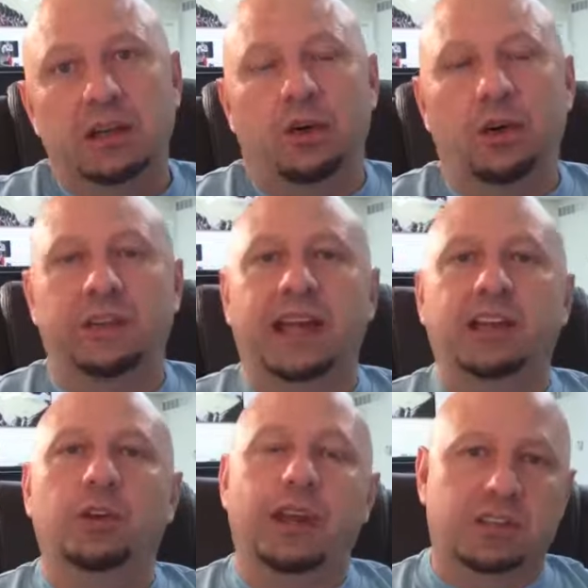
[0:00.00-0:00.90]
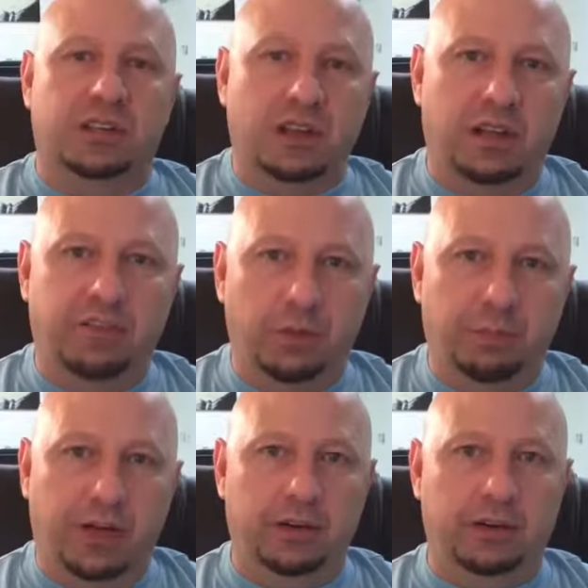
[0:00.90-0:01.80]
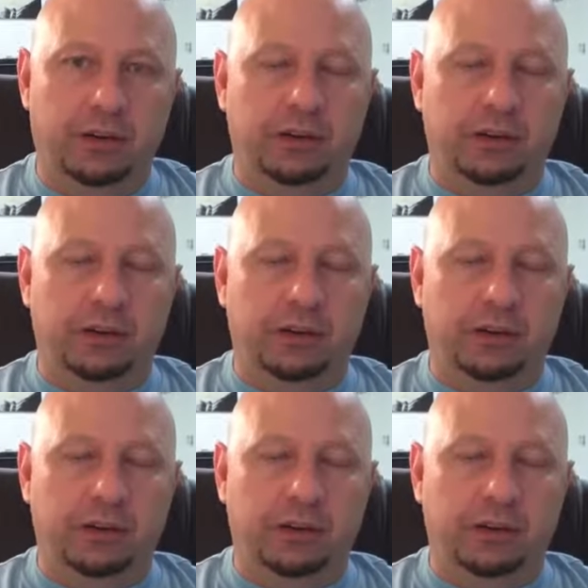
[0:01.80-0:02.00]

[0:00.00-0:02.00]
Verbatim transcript: or that you actually love your partner?